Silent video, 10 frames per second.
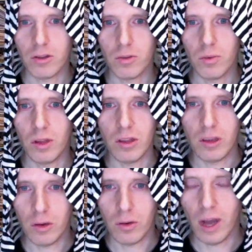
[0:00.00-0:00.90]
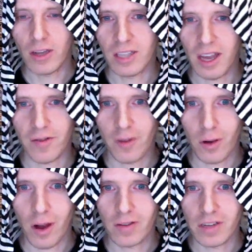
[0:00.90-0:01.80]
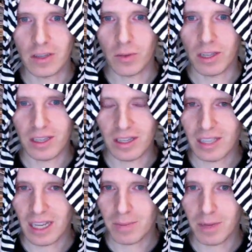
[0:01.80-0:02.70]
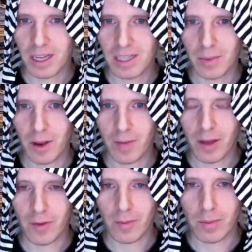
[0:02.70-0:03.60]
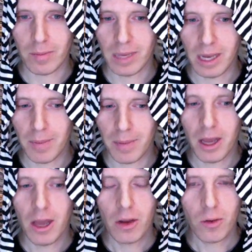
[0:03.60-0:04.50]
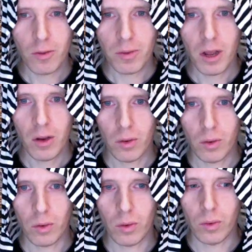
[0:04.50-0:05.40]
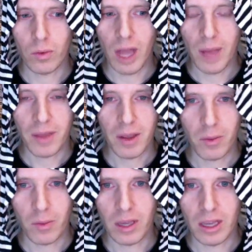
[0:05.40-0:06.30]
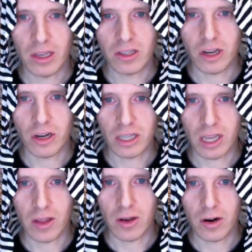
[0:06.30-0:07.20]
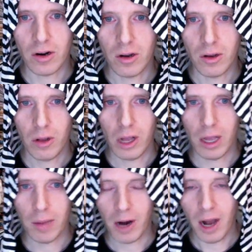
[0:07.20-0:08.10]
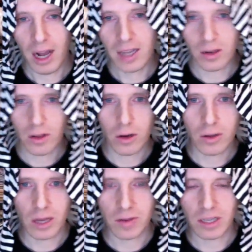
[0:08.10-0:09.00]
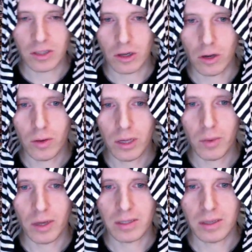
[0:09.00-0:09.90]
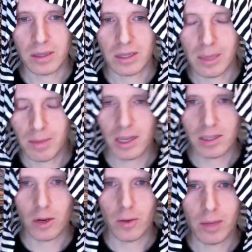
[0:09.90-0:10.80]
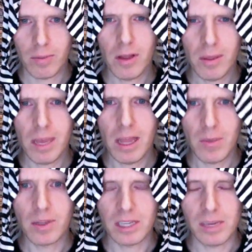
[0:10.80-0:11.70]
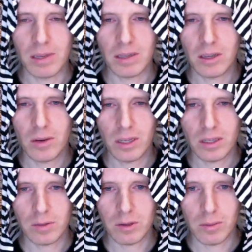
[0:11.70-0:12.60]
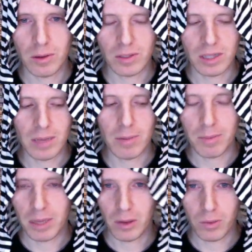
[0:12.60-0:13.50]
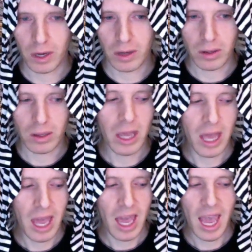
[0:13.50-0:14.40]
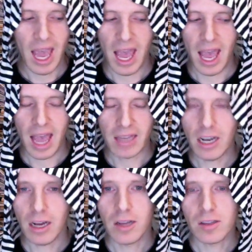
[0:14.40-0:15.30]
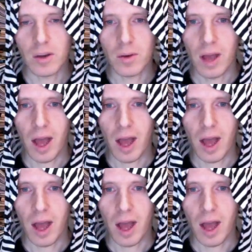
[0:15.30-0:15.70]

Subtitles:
with you. I just had a phone conversation with a success buddy, someone I've met from a meetup group, who, yeah, we share together our highs, our lows, how things are going, what's keeping us going. Mainly what's keeping us going is the most thing, but being real. And yeah, so